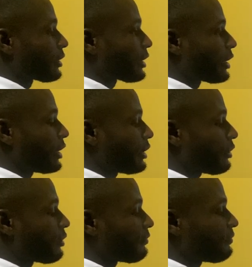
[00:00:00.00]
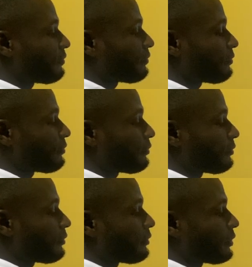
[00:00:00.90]
k of
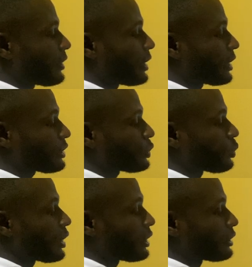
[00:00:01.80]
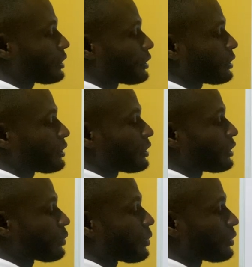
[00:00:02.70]
x1
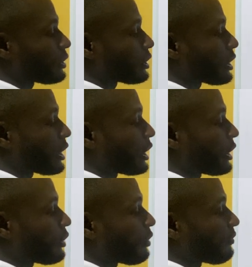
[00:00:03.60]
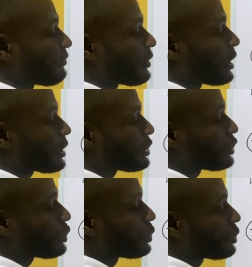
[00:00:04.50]
equals k of
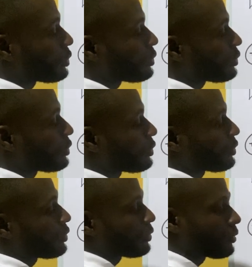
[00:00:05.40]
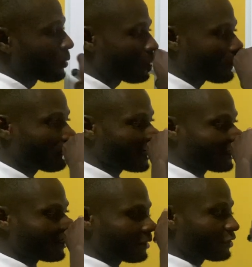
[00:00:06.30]
x2. Right.
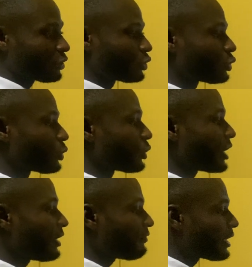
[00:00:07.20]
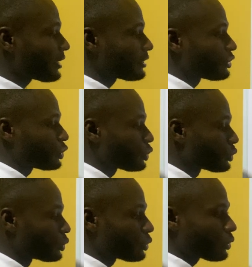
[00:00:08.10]
So if that is
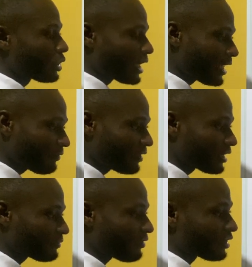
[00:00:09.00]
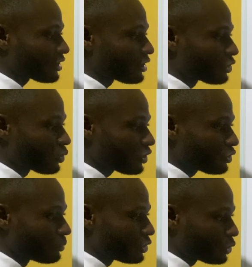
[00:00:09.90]
true, if this function is going to
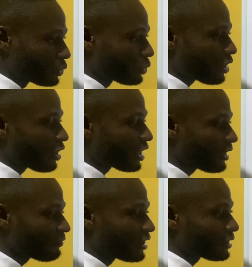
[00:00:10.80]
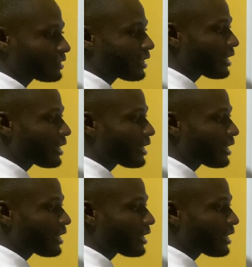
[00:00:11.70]
be true, or if this